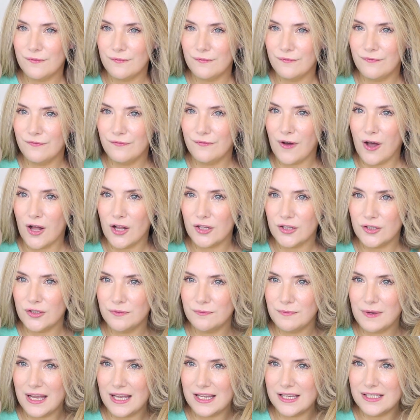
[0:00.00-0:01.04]

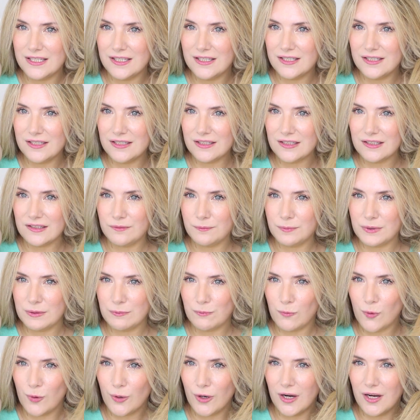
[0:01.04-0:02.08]
volume and a little
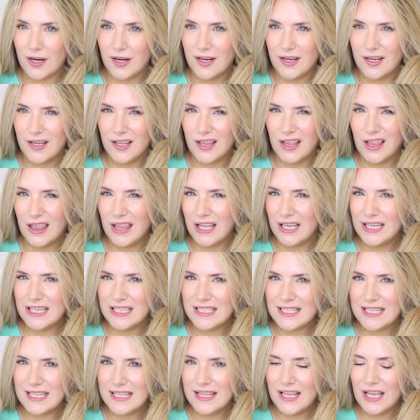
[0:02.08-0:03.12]
bit more
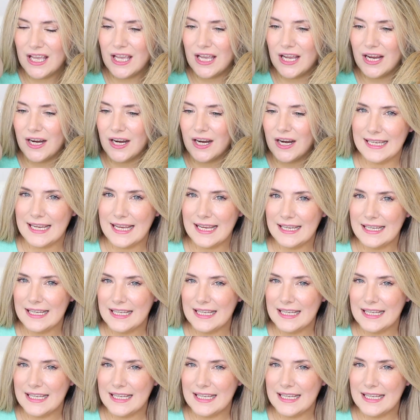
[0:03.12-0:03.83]
thickness in the hair.